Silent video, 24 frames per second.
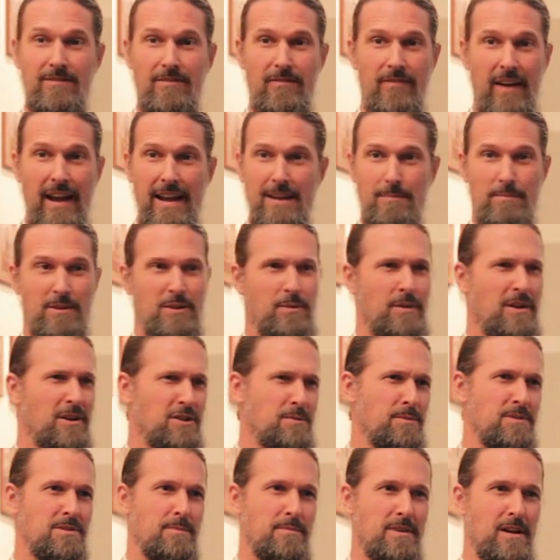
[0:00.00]
fight between
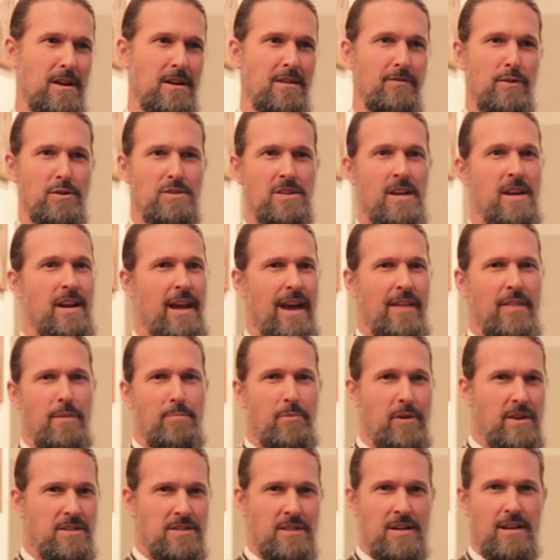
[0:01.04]
Archbishop Iakovos and the
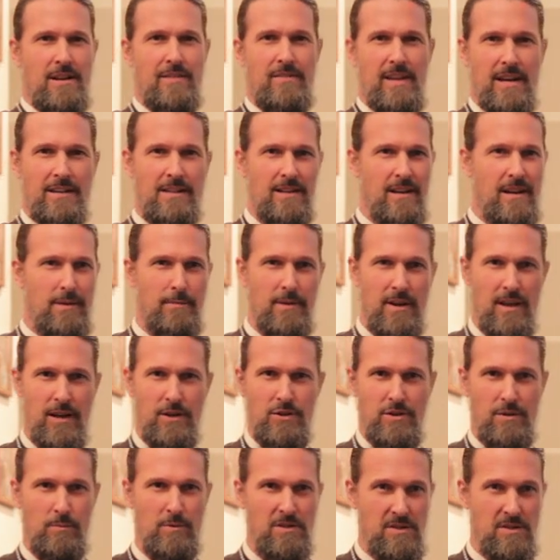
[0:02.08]
president of that denomination,